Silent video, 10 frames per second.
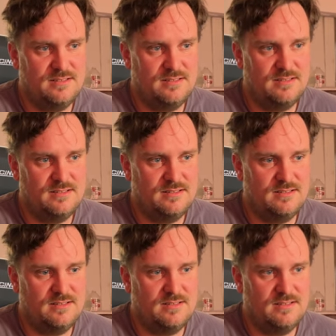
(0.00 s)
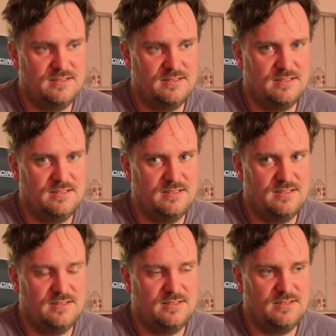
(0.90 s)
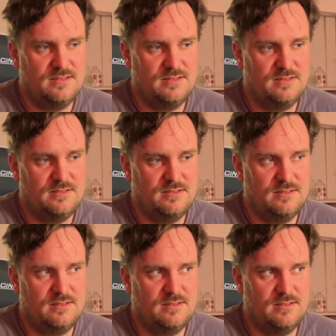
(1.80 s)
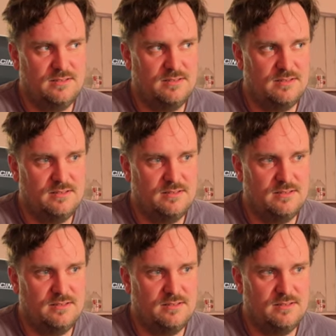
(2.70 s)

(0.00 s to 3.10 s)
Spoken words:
(not speaking)